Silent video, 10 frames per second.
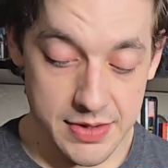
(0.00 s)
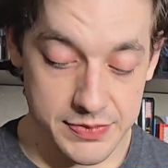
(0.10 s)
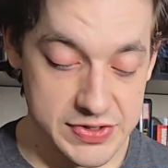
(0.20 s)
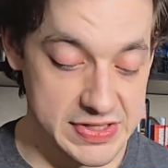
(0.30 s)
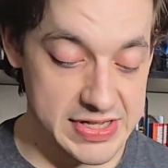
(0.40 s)
I'm
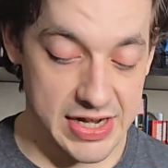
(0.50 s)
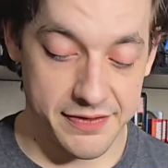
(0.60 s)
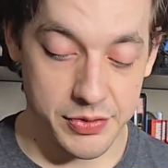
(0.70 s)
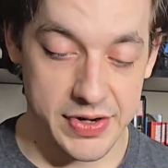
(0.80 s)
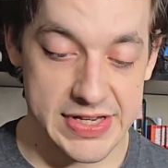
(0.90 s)
just deciding
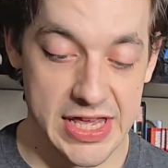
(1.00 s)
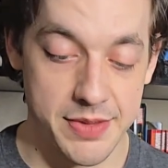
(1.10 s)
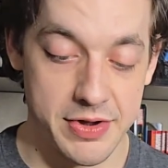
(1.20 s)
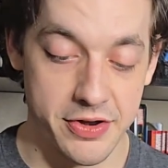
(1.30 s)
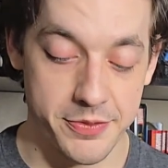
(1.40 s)
if I want to take
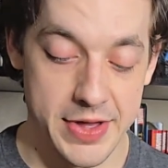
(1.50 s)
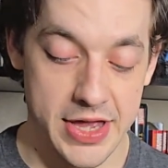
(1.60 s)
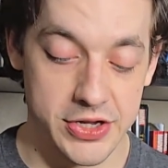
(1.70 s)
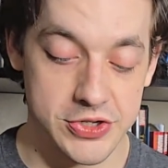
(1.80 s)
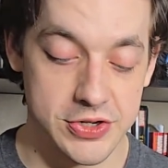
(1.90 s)
him out of the
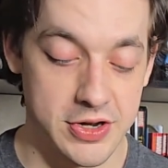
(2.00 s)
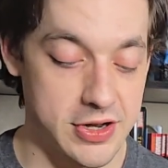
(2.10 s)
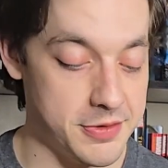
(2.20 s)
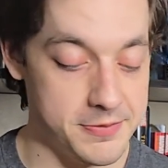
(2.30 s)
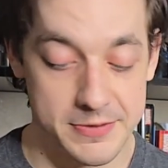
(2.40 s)
package or not.
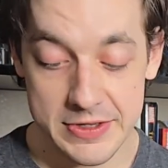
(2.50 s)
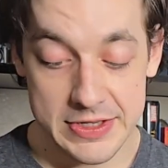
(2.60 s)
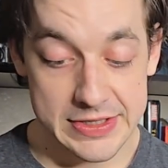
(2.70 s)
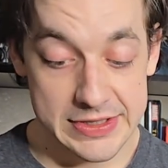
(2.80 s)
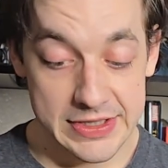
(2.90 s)
I
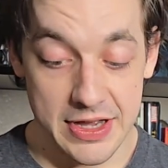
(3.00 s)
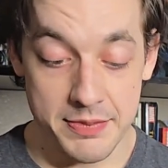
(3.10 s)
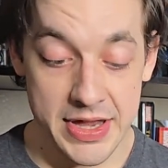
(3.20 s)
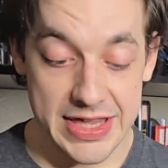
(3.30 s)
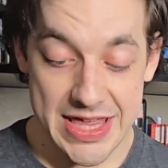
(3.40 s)

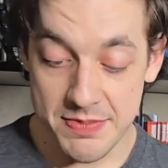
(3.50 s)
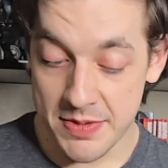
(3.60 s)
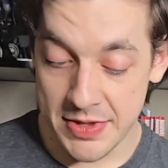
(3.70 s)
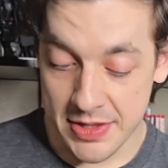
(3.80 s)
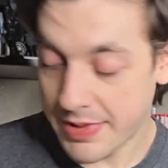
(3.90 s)
might keep
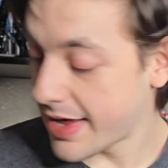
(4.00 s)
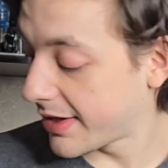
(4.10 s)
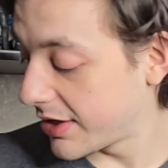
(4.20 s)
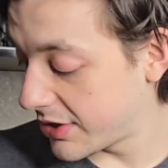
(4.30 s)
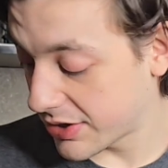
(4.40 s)
him in the
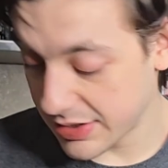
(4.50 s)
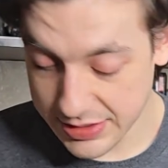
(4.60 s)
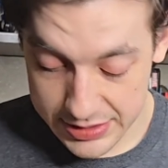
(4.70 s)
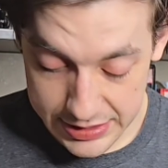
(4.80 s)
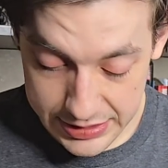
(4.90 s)
package
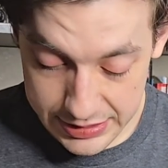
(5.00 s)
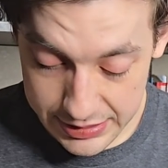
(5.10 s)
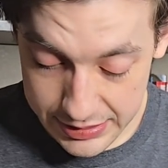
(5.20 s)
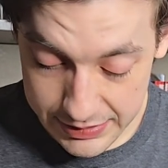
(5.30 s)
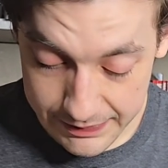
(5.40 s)
because
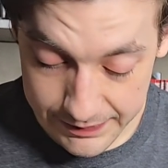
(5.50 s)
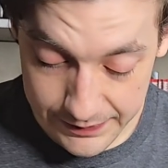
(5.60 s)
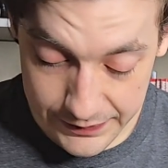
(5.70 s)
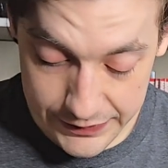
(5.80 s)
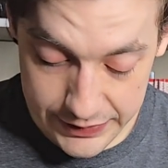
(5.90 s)

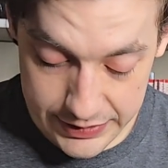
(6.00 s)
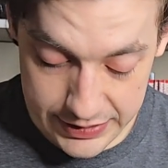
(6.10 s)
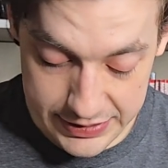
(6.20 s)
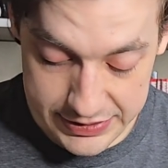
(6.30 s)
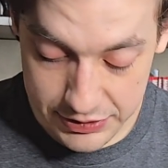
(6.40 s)

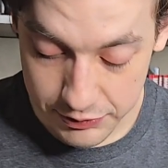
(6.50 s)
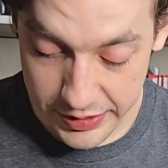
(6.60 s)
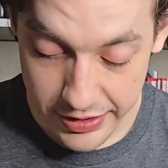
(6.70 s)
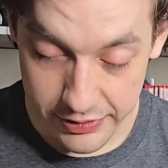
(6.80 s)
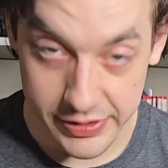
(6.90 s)
he's so
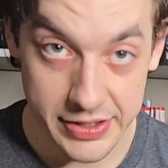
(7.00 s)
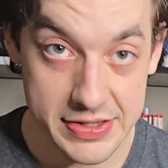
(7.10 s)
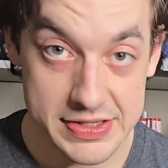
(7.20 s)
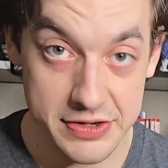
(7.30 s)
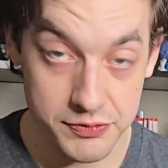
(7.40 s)
rare.
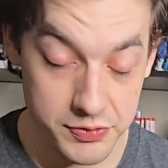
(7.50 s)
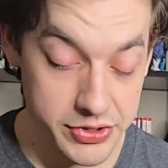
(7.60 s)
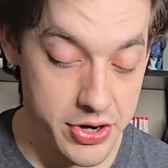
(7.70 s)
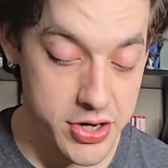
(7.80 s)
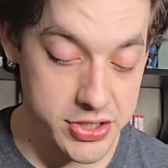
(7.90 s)
This guy's
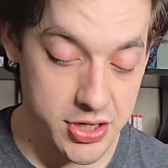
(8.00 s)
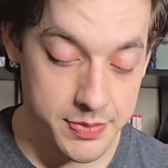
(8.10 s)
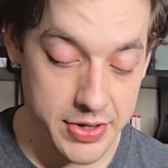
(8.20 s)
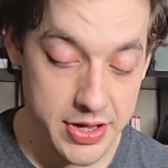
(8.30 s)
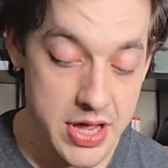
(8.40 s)
really hard to come
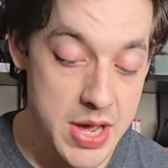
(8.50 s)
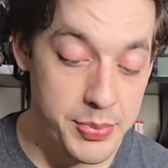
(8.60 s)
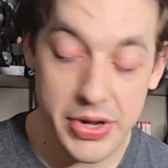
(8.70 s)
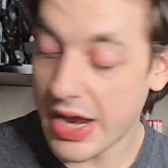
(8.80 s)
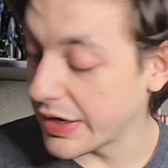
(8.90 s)
by.
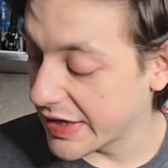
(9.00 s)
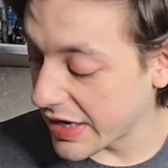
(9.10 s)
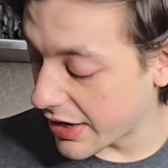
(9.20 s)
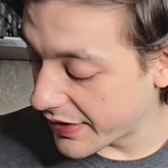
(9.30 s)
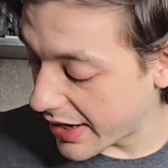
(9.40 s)
But I'll
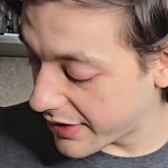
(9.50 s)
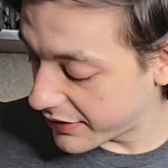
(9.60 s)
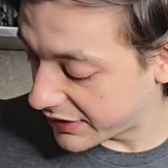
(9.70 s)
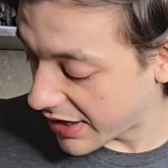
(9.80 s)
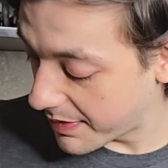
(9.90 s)
decide on that
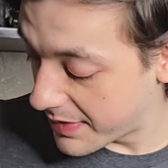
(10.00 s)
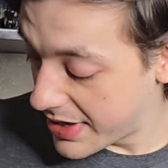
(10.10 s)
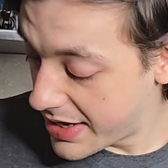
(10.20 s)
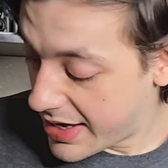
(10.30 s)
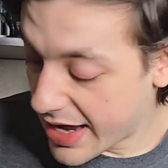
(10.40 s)
another time.
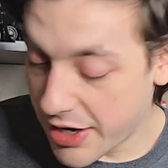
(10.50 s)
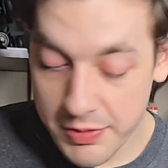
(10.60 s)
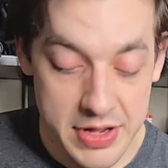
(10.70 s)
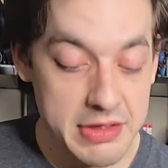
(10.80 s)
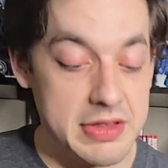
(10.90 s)

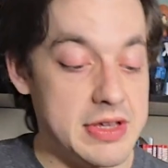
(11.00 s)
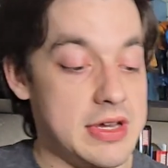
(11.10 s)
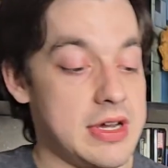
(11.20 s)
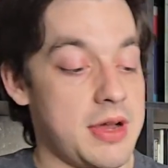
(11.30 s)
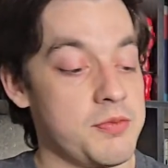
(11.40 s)
Anyway,
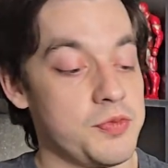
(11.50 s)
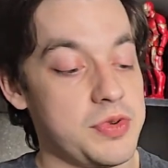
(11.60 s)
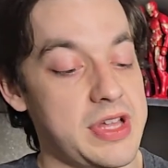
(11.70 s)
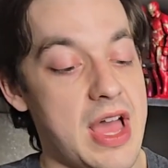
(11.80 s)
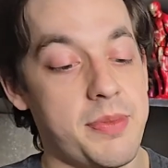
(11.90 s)
I'm
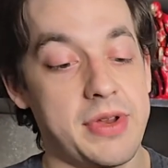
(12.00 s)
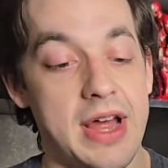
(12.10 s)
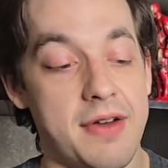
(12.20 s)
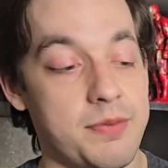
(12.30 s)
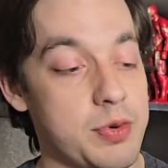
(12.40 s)
really happy to
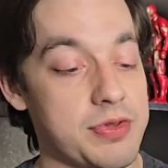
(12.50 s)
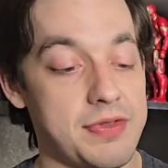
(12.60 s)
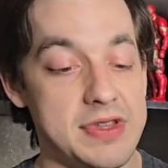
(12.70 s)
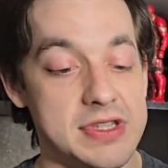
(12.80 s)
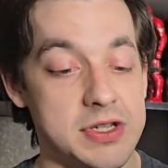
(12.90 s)
have both of
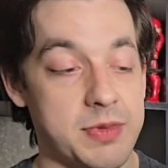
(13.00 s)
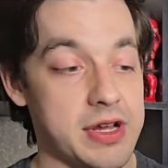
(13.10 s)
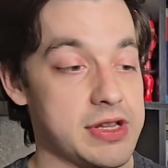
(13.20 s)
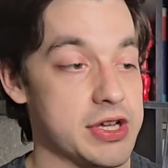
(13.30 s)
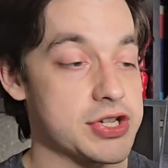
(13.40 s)
these in my
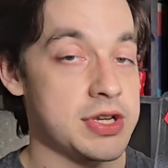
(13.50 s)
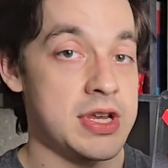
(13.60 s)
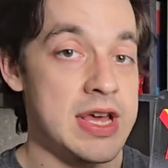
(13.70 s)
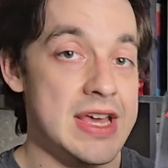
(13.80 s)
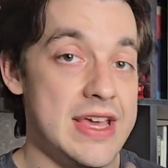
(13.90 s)
collection.
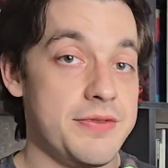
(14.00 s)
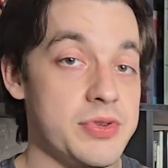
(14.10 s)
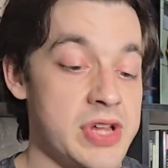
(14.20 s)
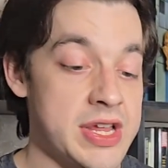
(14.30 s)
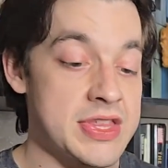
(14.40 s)
If
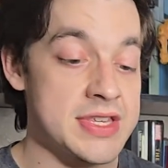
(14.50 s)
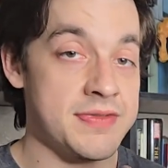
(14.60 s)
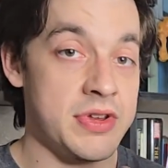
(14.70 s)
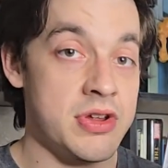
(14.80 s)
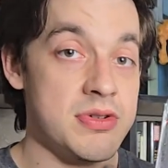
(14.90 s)
you like this
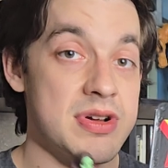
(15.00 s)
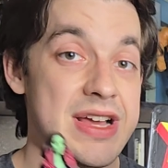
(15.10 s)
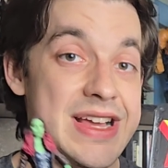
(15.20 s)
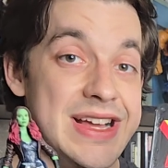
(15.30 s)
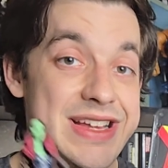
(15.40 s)
video,
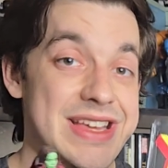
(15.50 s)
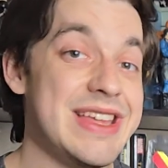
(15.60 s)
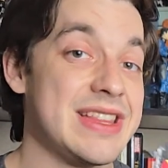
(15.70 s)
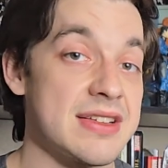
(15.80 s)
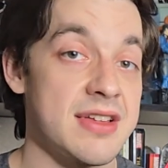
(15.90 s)

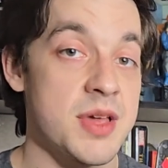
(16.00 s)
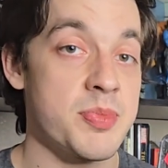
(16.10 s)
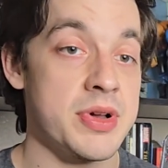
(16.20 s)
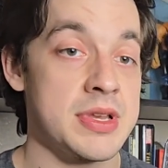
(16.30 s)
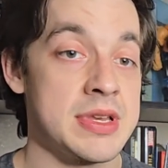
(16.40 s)
hit the like
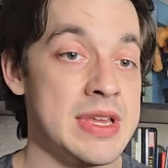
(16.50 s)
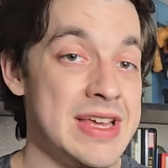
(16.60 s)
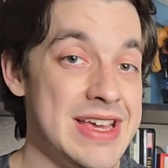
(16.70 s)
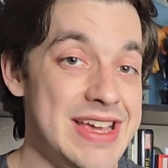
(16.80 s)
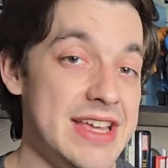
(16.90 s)
button.
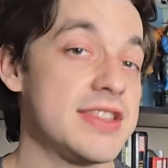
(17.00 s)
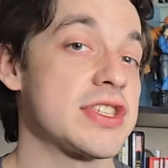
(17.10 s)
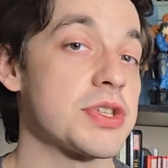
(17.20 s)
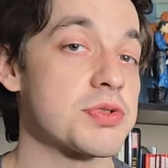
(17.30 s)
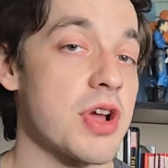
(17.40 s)
Hit the
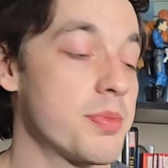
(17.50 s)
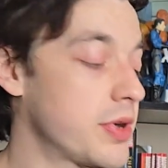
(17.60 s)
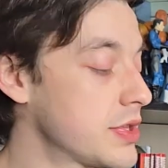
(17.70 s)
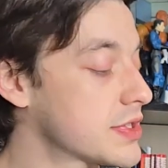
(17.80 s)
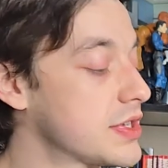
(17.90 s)
subscribe
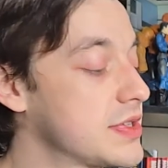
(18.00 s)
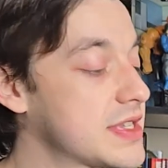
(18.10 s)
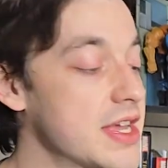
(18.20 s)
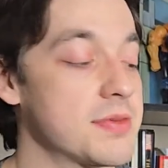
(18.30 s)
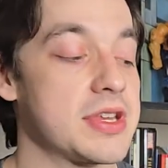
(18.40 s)
button so you
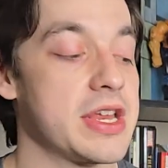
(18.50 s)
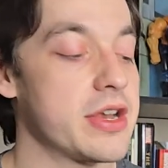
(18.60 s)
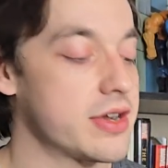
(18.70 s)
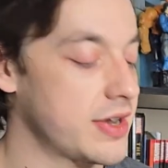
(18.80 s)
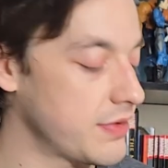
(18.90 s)
stay up to date
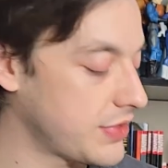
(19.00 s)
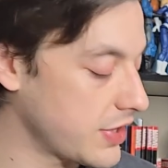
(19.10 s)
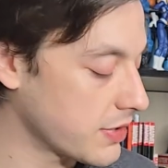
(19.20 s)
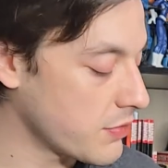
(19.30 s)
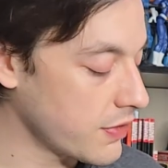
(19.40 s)
on
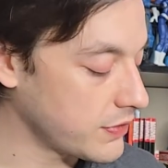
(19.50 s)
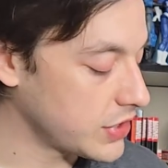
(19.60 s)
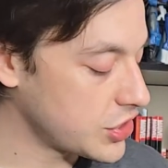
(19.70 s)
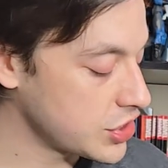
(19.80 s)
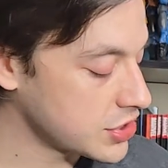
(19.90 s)
everything Marvel
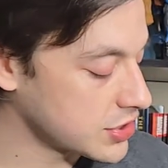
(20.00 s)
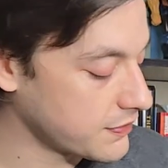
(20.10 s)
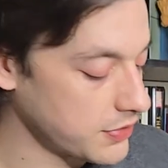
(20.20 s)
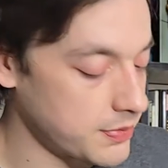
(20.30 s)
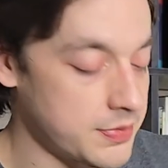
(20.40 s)
Legends
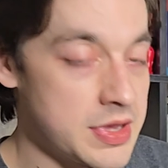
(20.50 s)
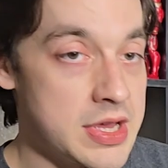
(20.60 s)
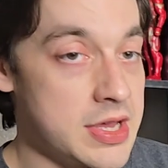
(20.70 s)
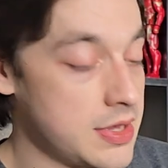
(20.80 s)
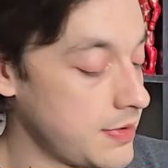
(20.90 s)
from
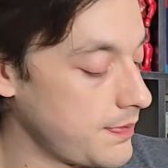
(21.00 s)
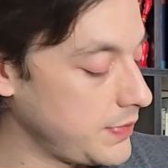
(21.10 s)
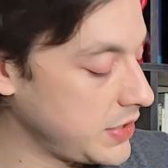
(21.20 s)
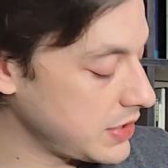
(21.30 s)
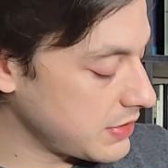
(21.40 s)

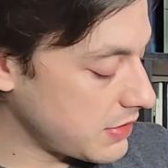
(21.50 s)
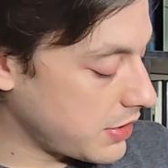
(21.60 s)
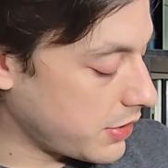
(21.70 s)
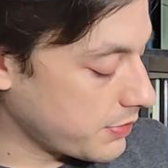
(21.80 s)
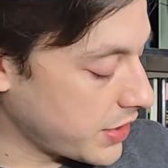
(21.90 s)
me
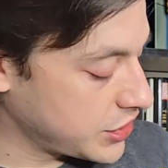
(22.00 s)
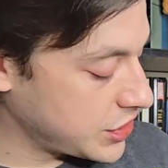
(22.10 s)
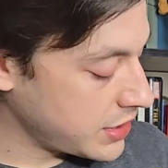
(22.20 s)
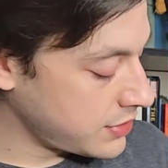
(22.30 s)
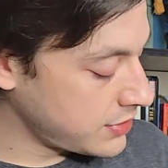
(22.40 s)
on my
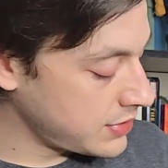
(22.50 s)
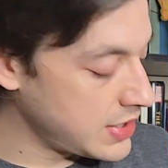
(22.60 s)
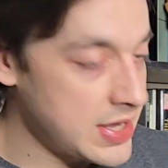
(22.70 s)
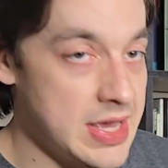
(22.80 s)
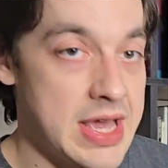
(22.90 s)
channel.
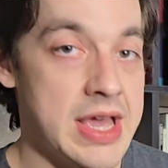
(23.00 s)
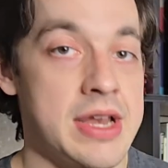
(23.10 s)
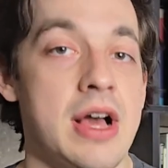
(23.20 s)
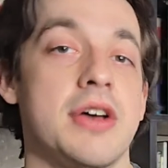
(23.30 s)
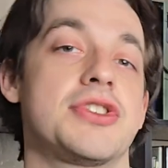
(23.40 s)

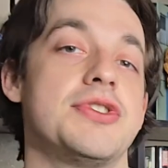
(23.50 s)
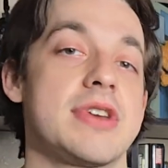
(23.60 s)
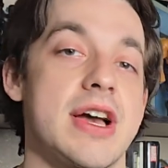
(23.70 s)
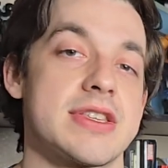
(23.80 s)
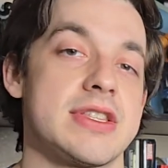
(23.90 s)
And I'll see you
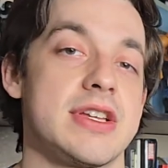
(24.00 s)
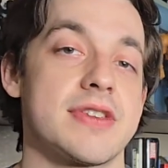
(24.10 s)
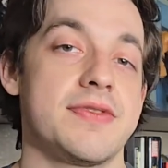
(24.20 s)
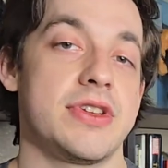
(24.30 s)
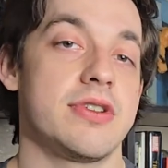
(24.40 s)
guys in the
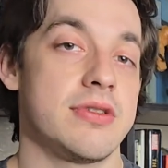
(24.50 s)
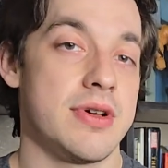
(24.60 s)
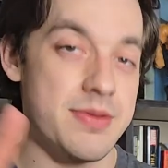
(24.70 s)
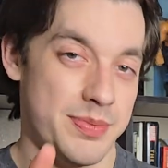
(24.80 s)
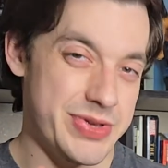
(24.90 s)
next video.
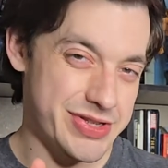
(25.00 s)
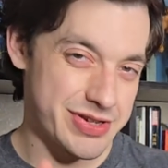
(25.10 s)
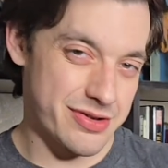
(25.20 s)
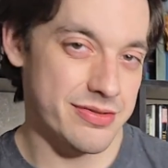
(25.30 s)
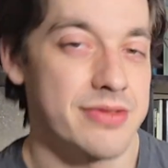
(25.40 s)
Peace
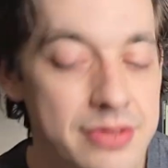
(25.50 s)
out.